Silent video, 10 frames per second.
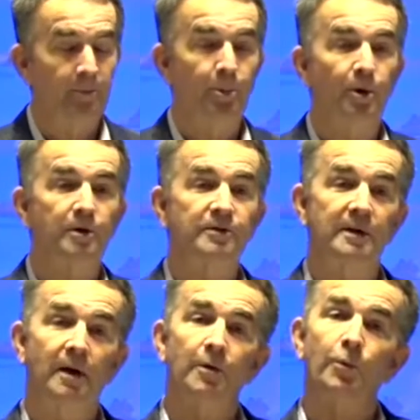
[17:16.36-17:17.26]
their
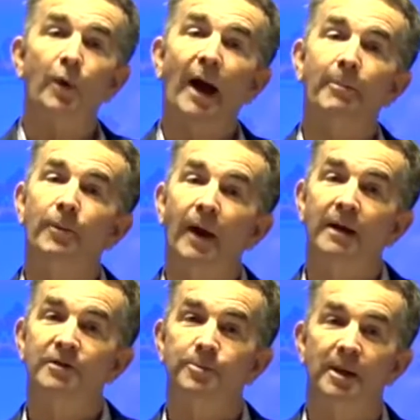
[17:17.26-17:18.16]
books and other
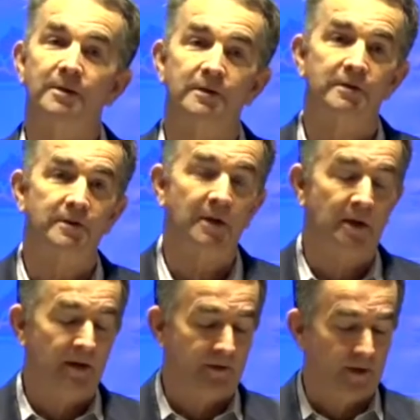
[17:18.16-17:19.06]
wraparound expenses,
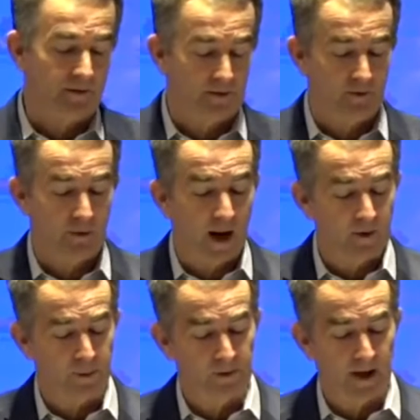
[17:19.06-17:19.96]
such as
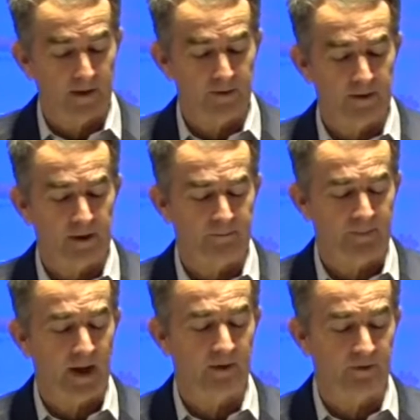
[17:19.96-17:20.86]

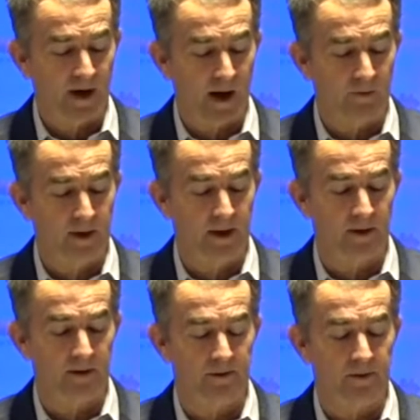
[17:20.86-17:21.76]
transportation and childcare.